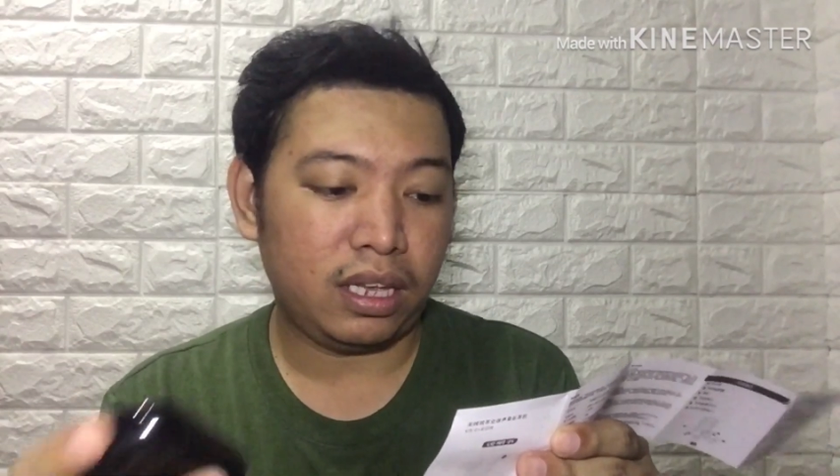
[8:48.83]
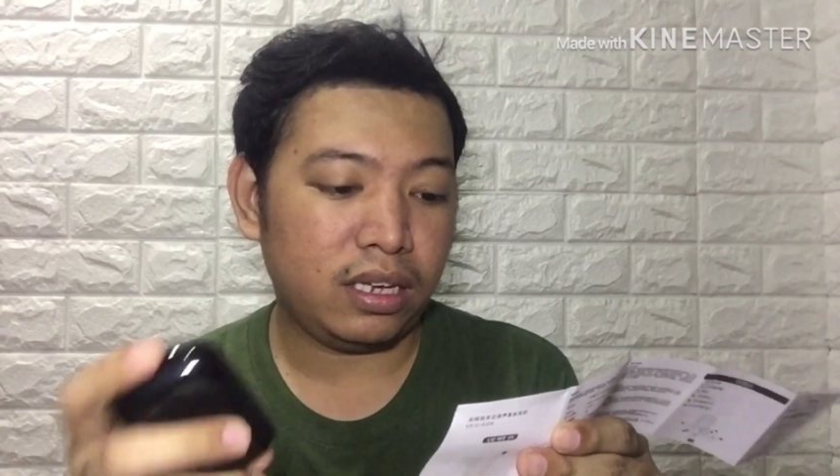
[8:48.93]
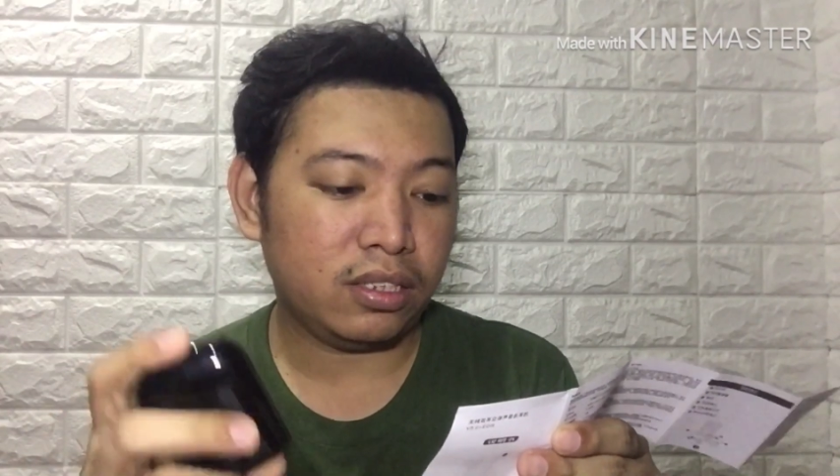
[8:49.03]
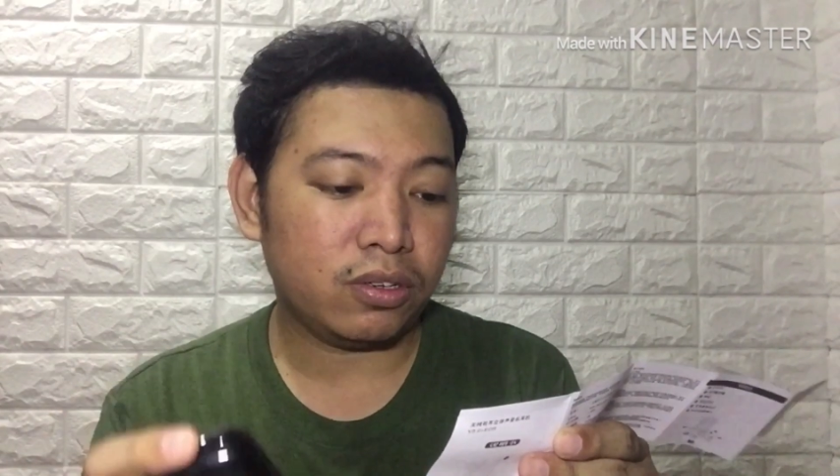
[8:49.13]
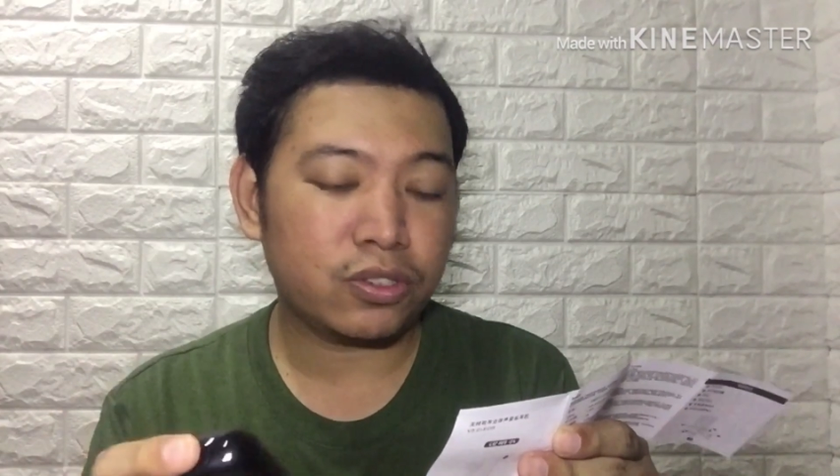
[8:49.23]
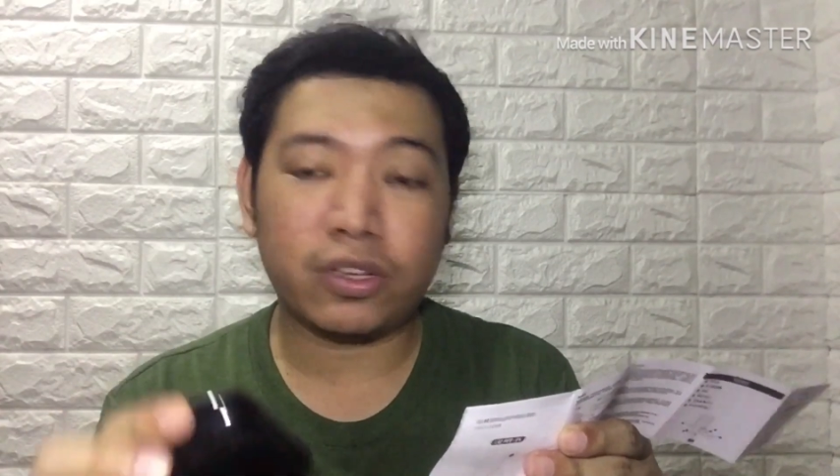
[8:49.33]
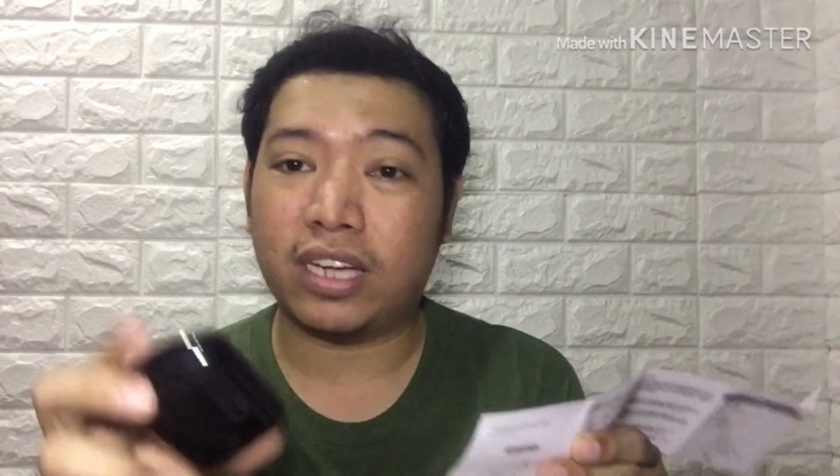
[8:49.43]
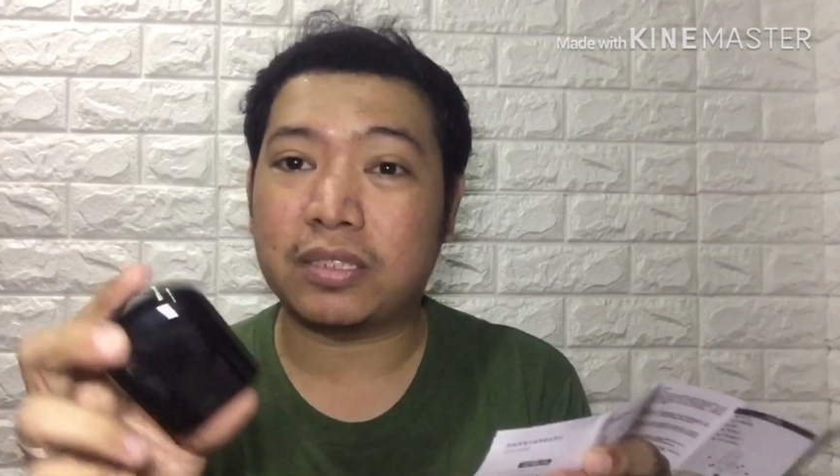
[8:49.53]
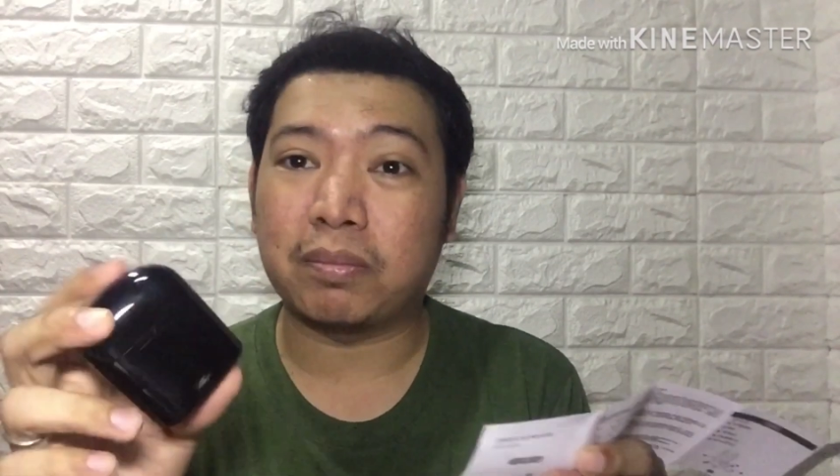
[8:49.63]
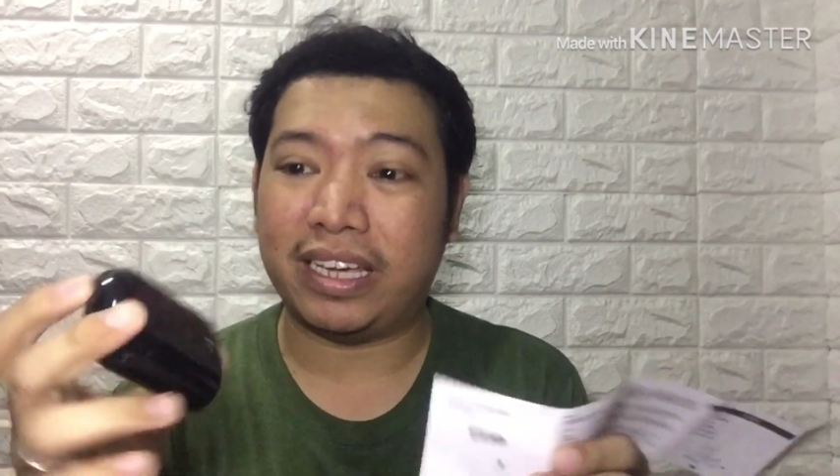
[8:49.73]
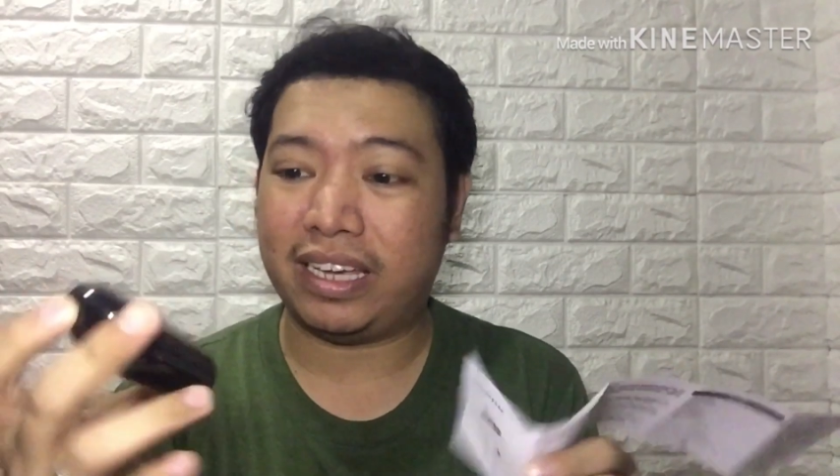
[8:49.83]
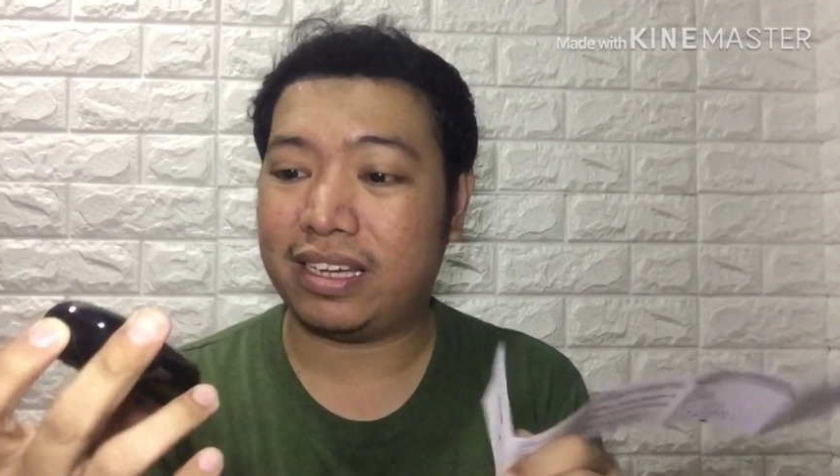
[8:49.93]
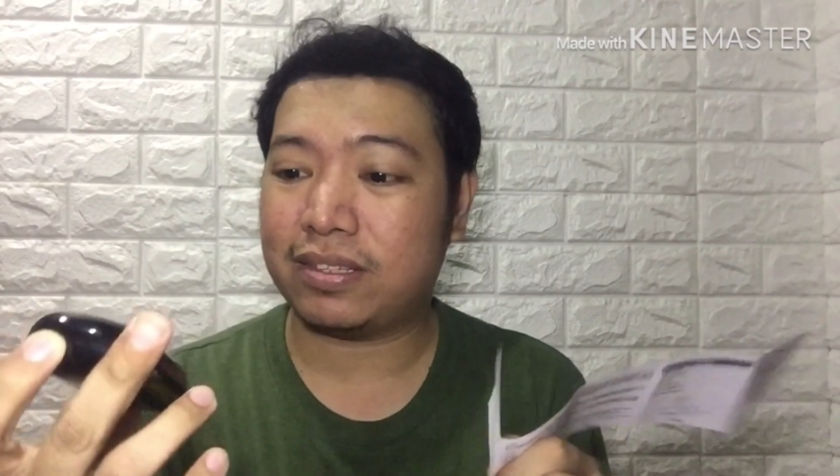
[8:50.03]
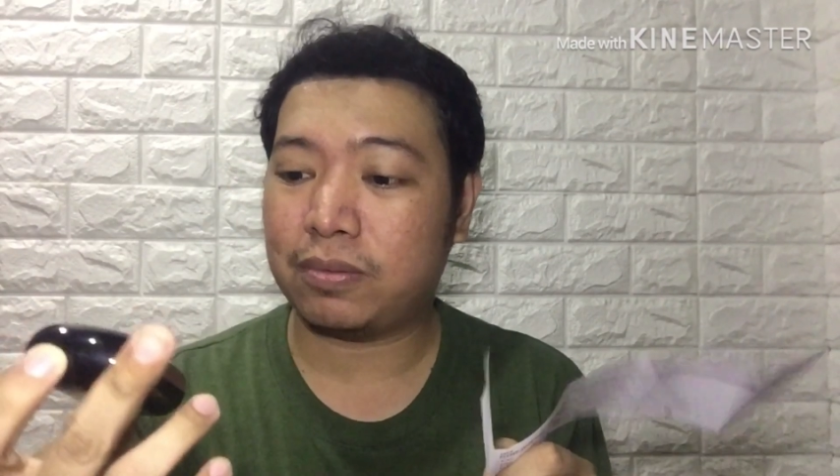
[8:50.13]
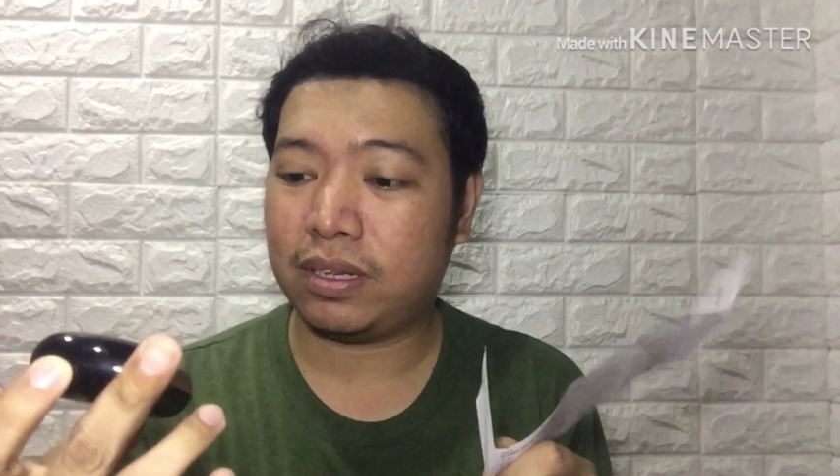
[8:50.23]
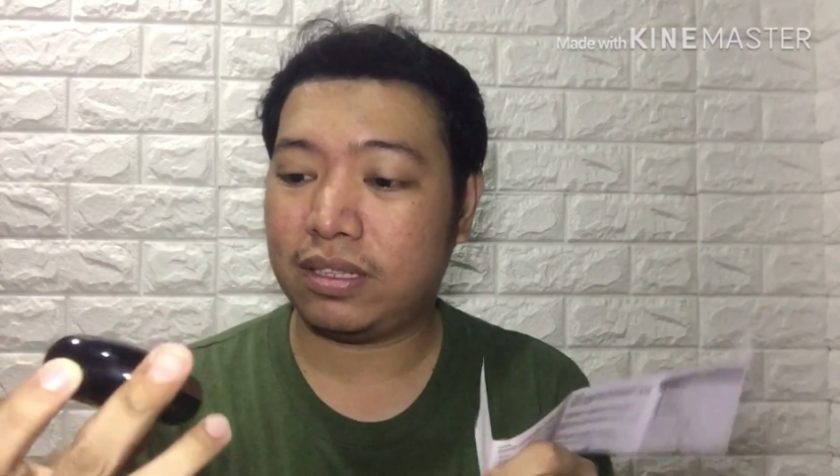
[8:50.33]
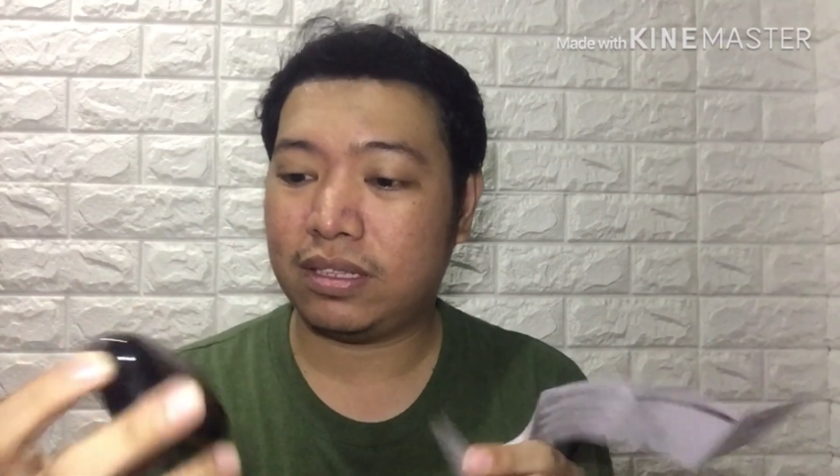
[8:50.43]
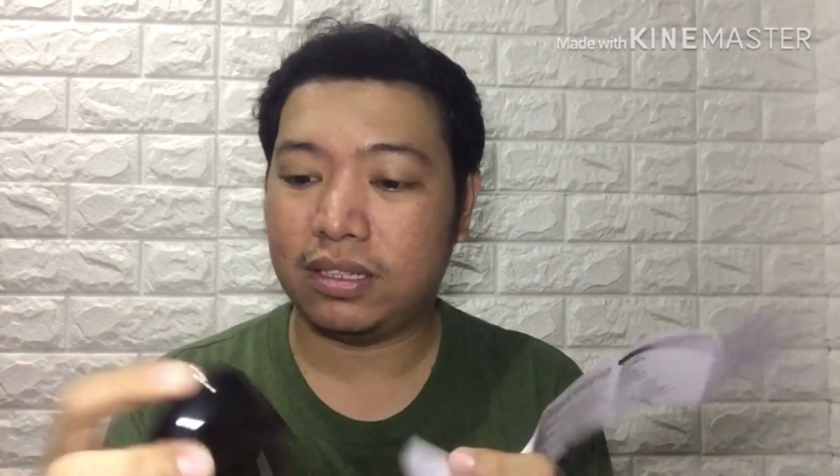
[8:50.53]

And it also has mic as well.